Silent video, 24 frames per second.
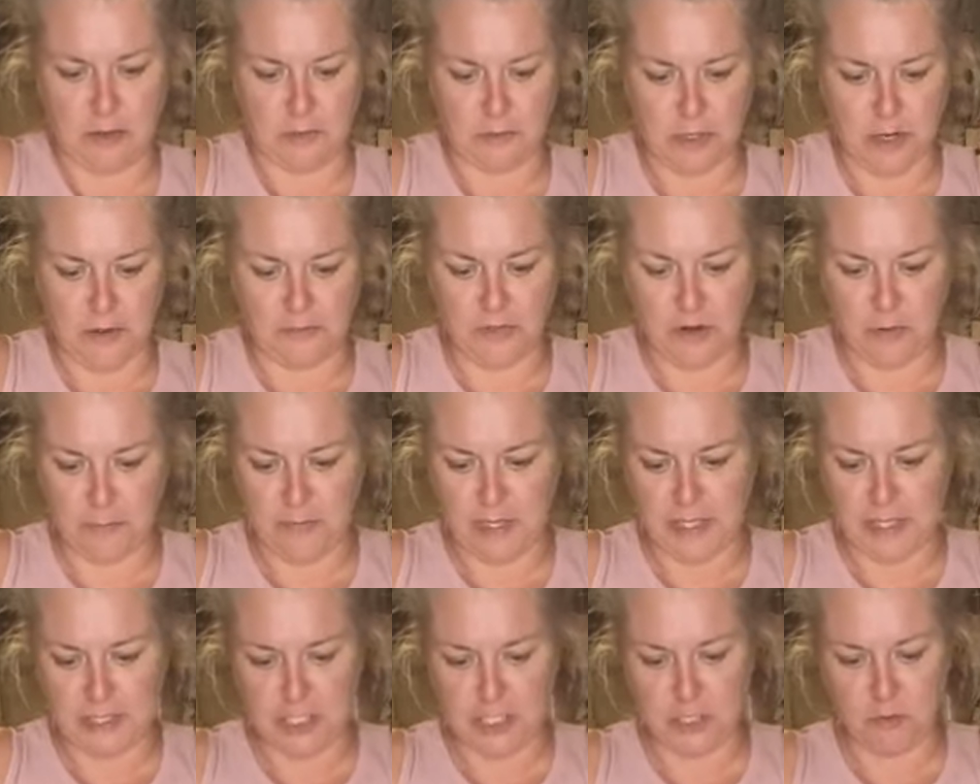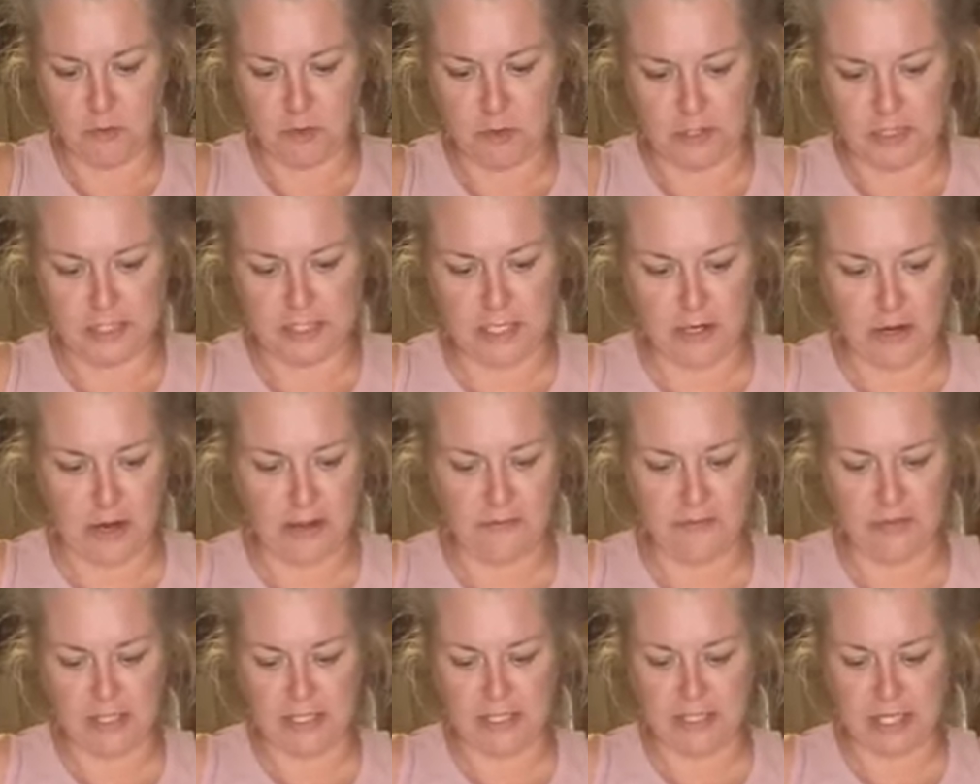I don't know if they're Me Too and because they're
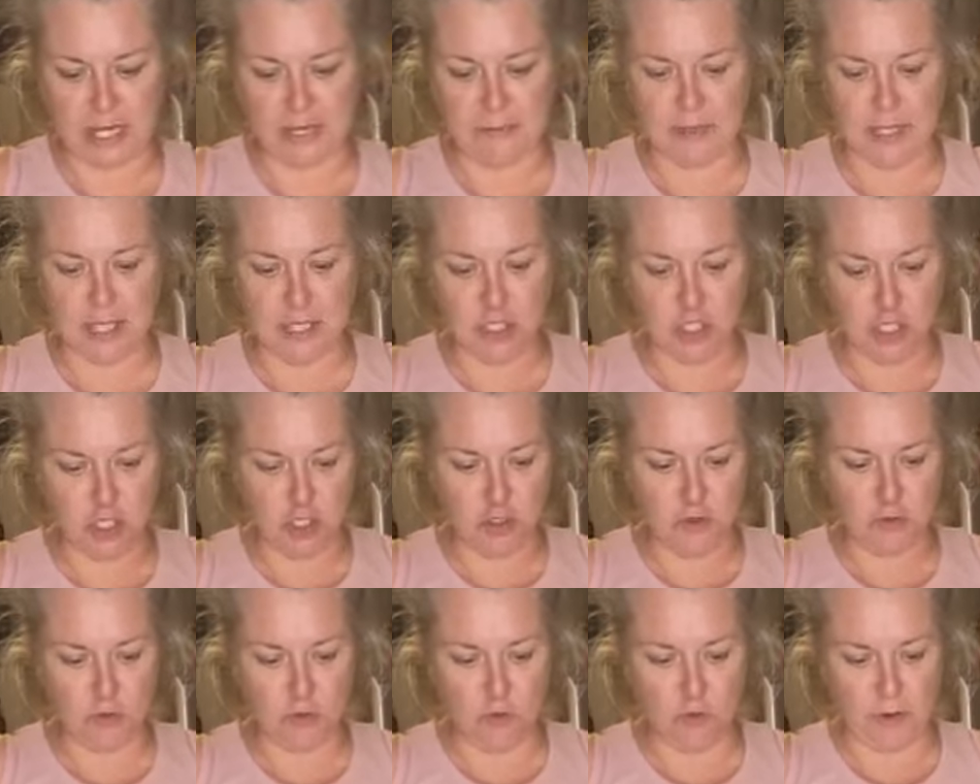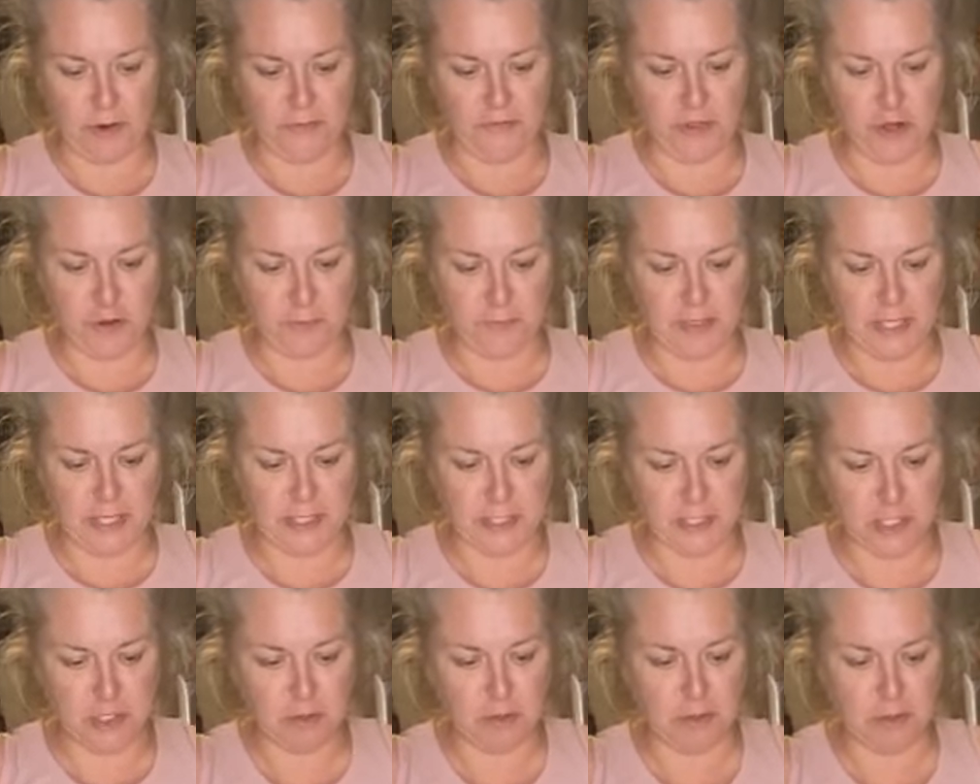having the same issue or if they're
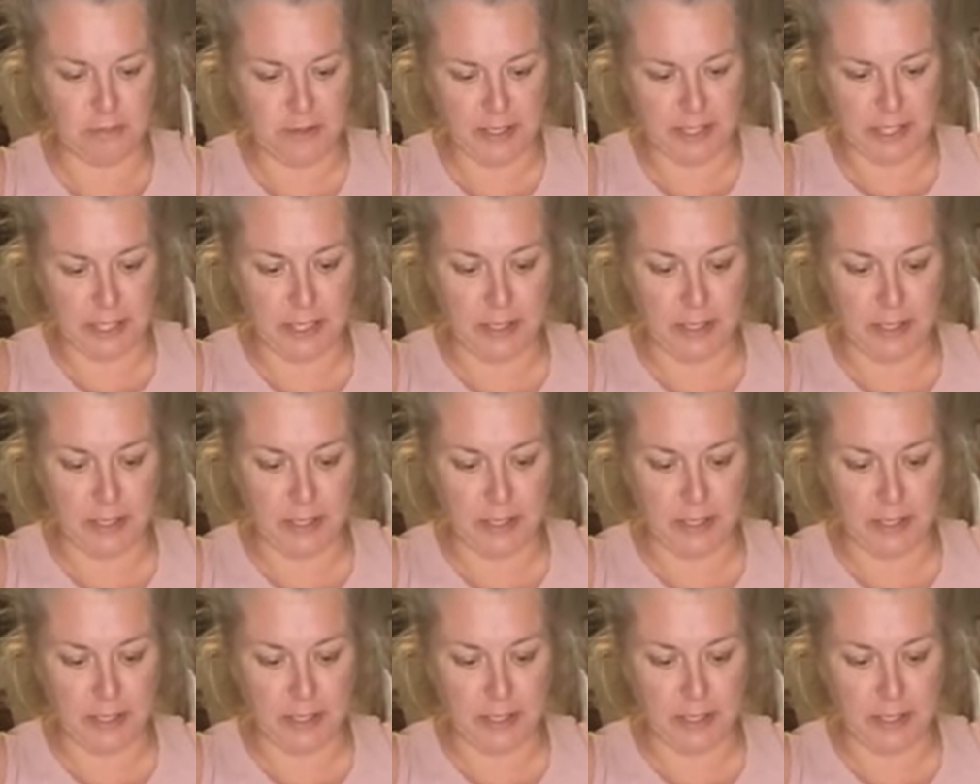Me Too and